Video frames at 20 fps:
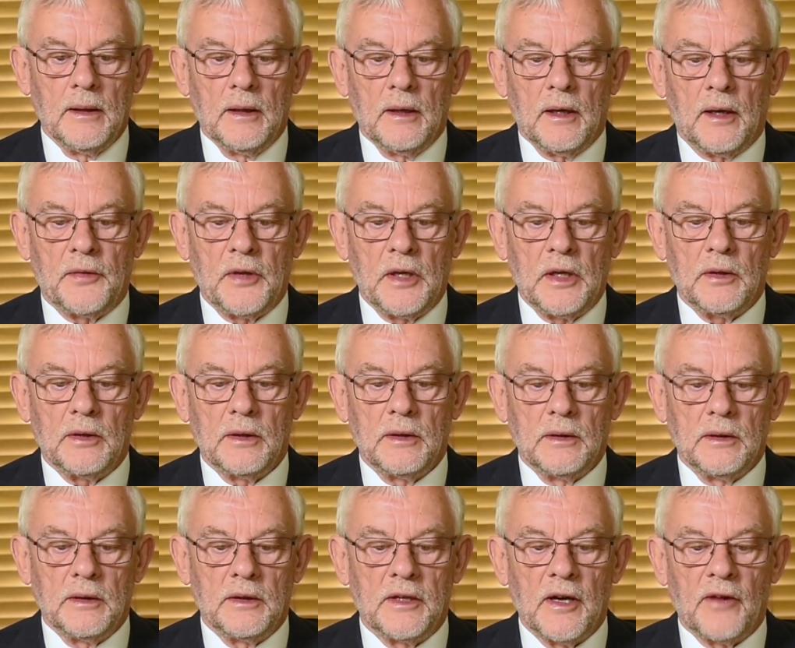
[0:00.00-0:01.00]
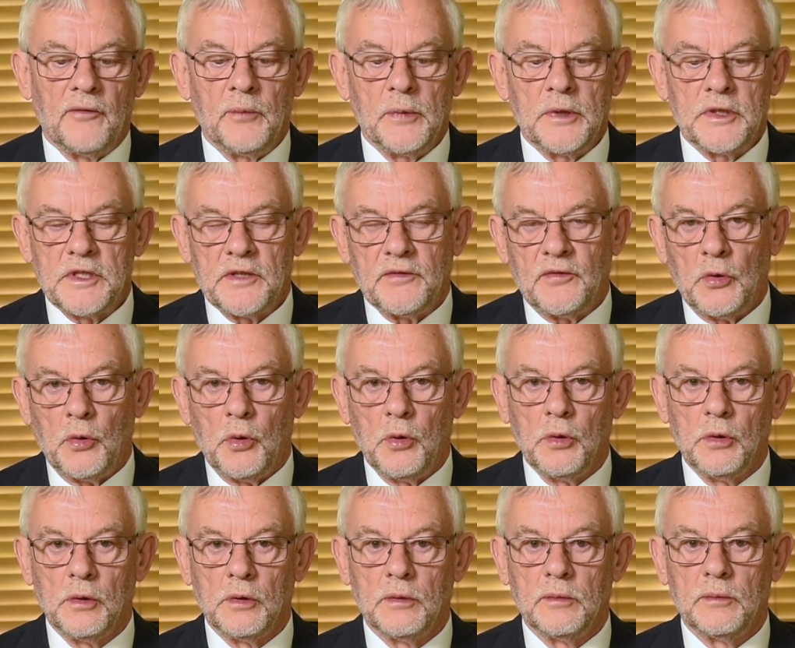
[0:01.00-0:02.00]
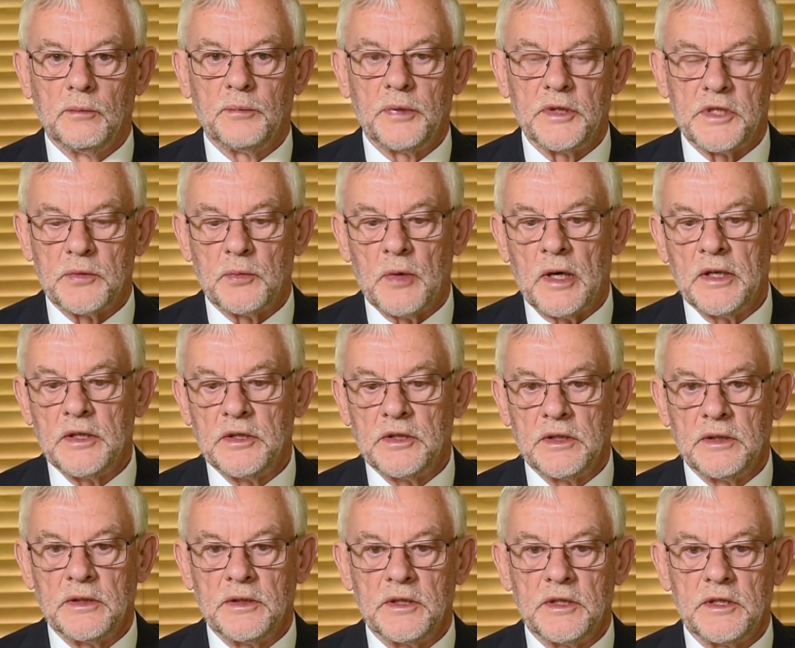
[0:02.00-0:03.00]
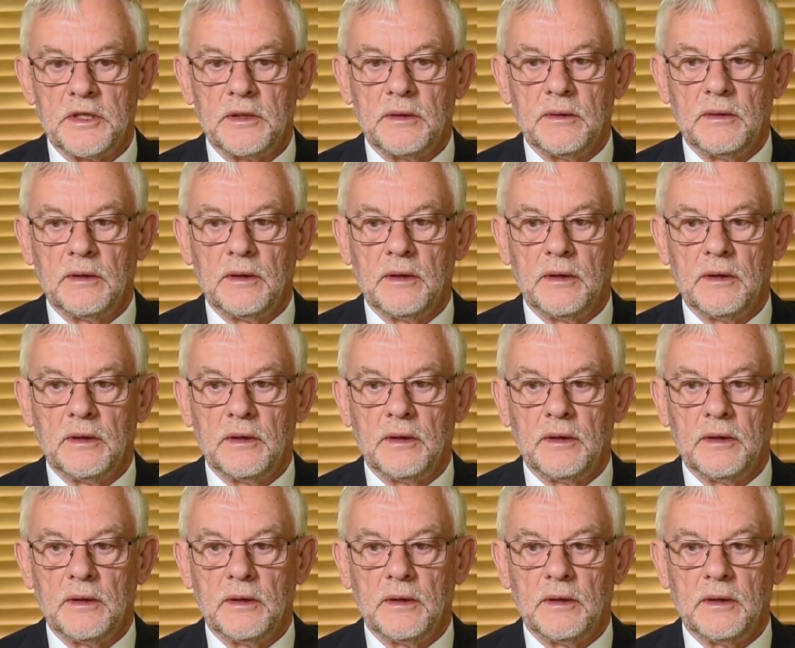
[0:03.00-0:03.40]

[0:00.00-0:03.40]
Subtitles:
I think governments of all persuasions